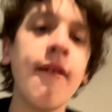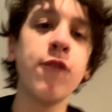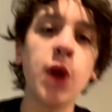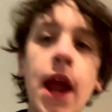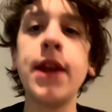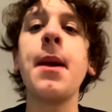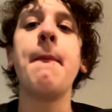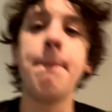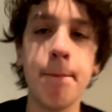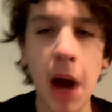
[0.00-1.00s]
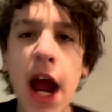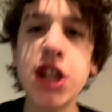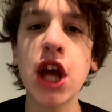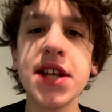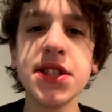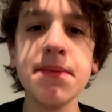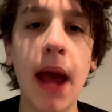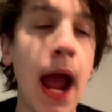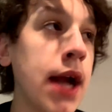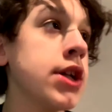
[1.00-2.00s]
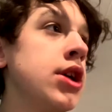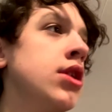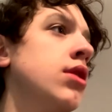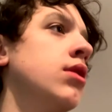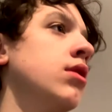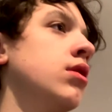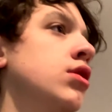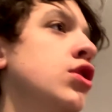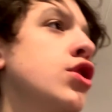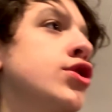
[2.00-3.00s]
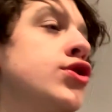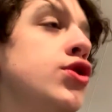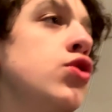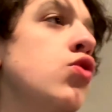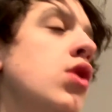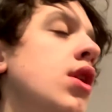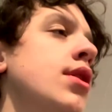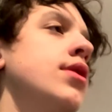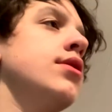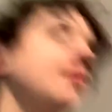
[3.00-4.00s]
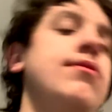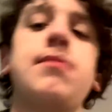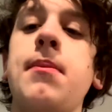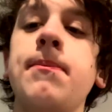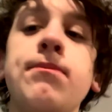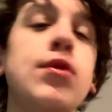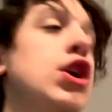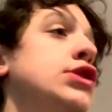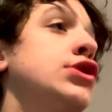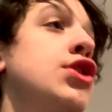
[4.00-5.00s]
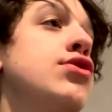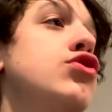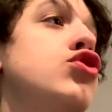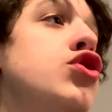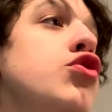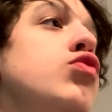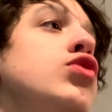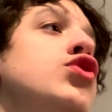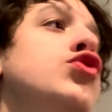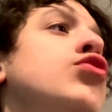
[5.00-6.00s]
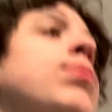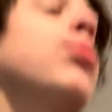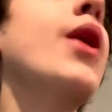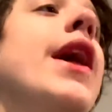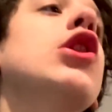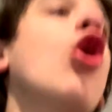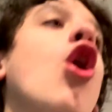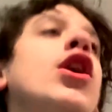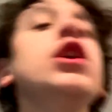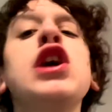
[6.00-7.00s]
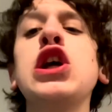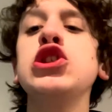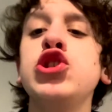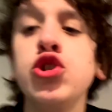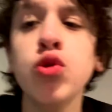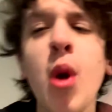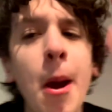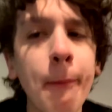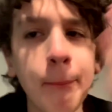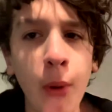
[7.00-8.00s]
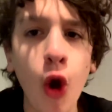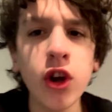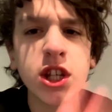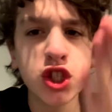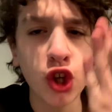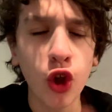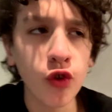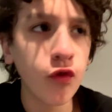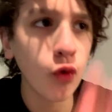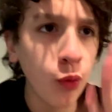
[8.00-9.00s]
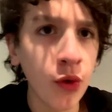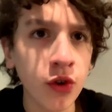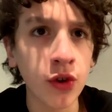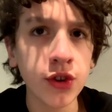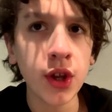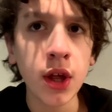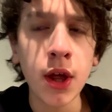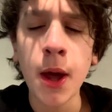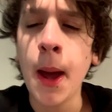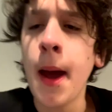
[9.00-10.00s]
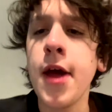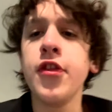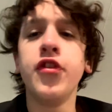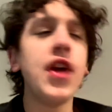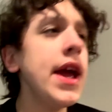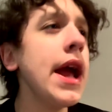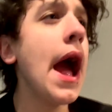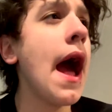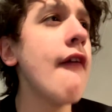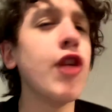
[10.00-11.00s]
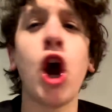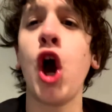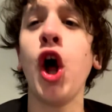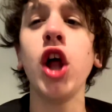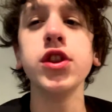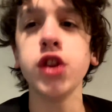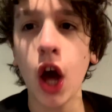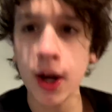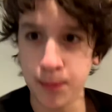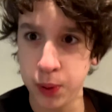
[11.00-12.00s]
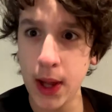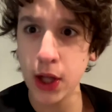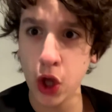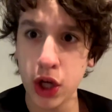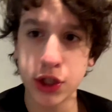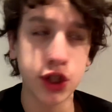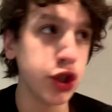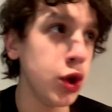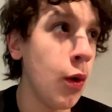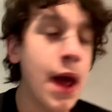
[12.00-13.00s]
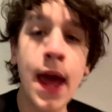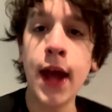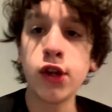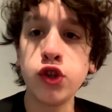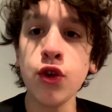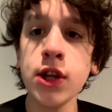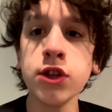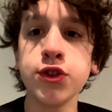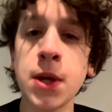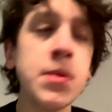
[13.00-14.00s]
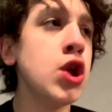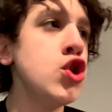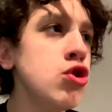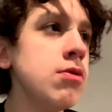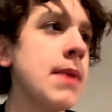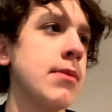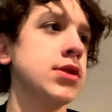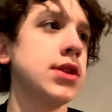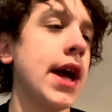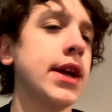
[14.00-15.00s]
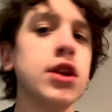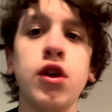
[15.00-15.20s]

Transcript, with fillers: friend, my Jazzy Mac, to to to do the play along to Barney's Colorful World. They have a lot of play alongs to do, including some of the new members like